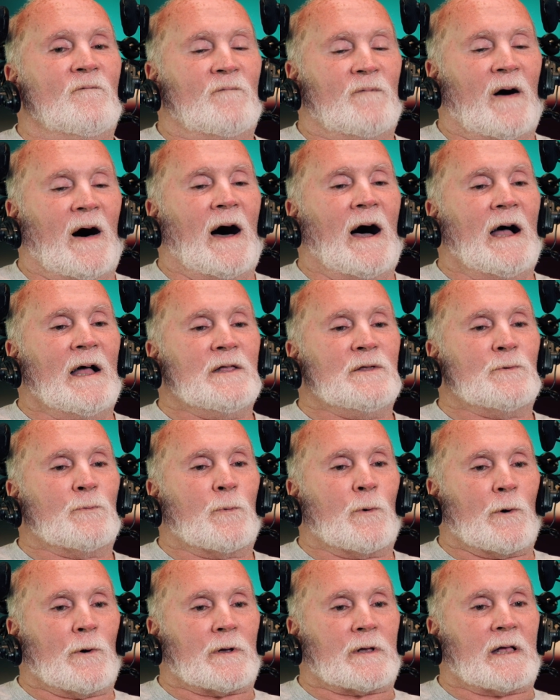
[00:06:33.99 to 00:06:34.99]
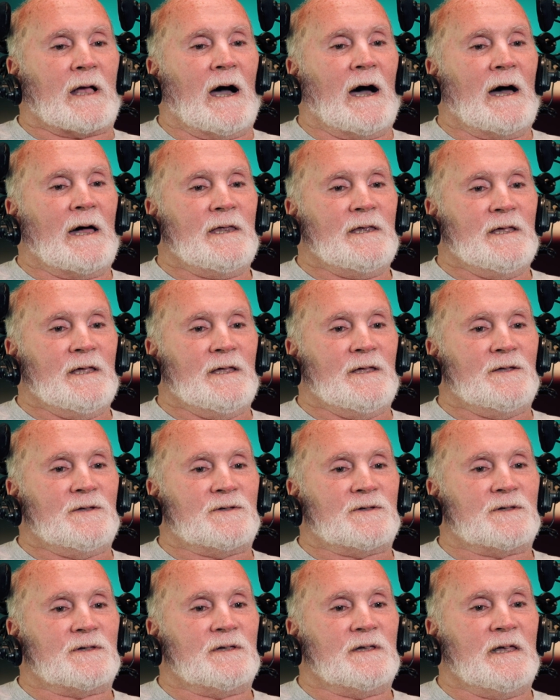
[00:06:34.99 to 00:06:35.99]
Find where God
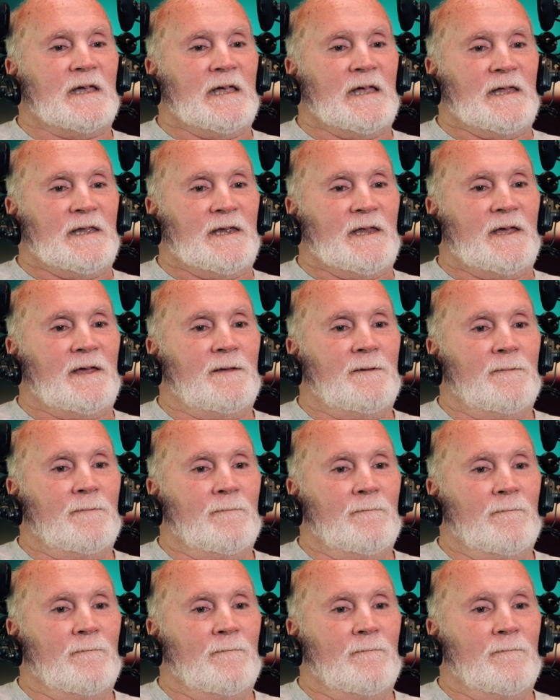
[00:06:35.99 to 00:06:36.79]
is in it